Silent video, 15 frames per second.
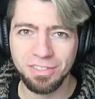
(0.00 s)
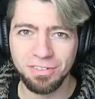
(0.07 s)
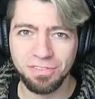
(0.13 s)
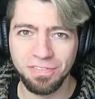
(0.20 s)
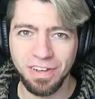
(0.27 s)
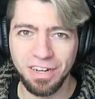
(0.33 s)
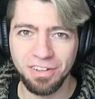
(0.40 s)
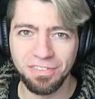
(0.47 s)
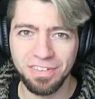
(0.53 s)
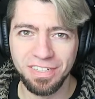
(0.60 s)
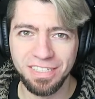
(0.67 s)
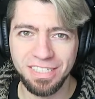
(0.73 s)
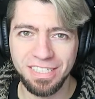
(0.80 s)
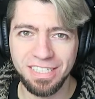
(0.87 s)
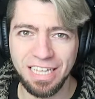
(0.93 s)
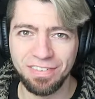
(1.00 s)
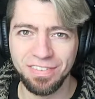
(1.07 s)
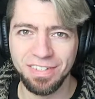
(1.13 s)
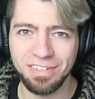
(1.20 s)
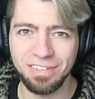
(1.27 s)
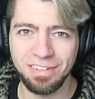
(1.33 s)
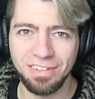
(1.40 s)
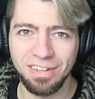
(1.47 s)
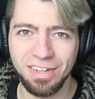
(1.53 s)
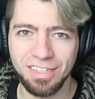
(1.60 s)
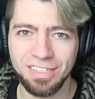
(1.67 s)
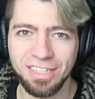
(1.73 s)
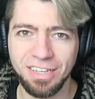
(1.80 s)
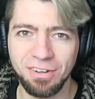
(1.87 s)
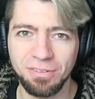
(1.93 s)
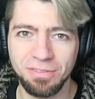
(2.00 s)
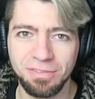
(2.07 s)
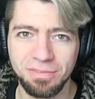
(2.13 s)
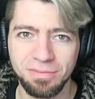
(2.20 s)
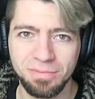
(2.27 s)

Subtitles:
to Final Fantasy VII. Let's go.